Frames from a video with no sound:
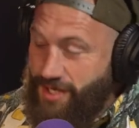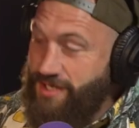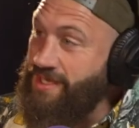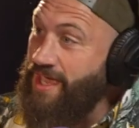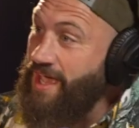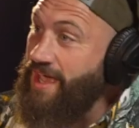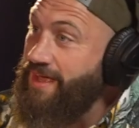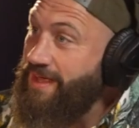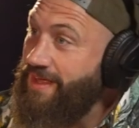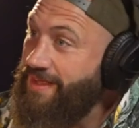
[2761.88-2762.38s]

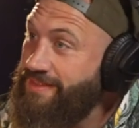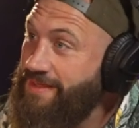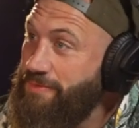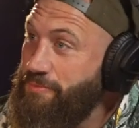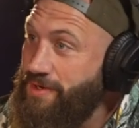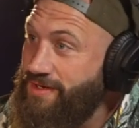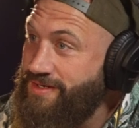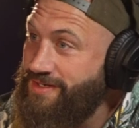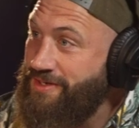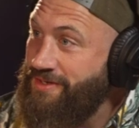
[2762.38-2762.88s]
Yeah, and then
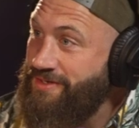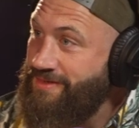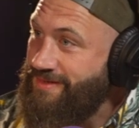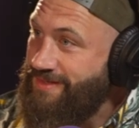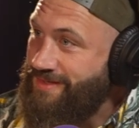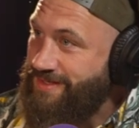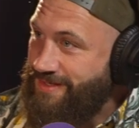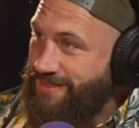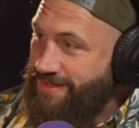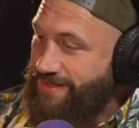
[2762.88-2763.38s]
what I do?
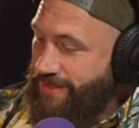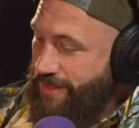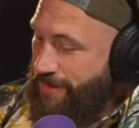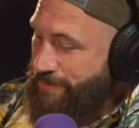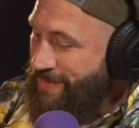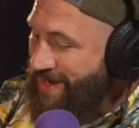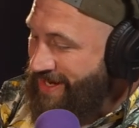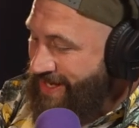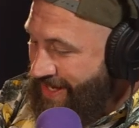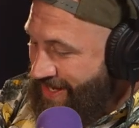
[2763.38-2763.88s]

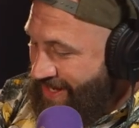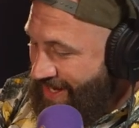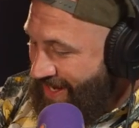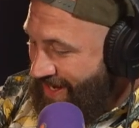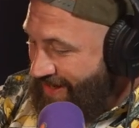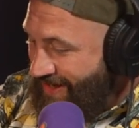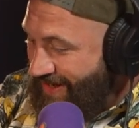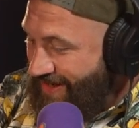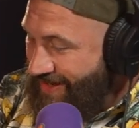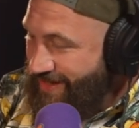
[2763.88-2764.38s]
Maggie
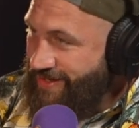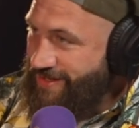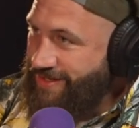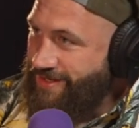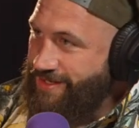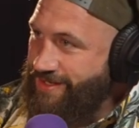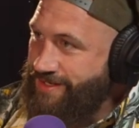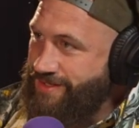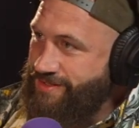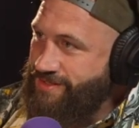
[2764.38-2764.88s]
hit it.
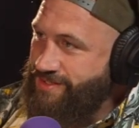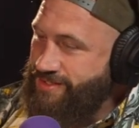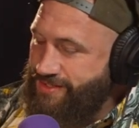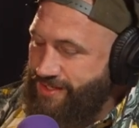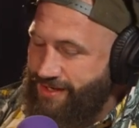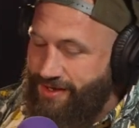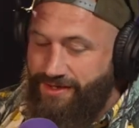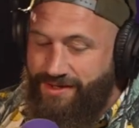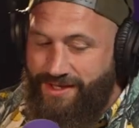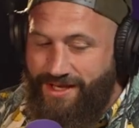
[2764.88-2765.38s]
She's
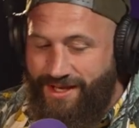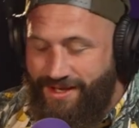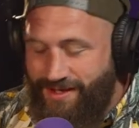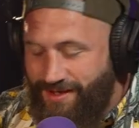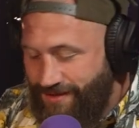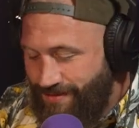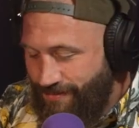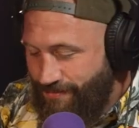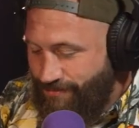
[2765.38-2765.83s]
like, okay.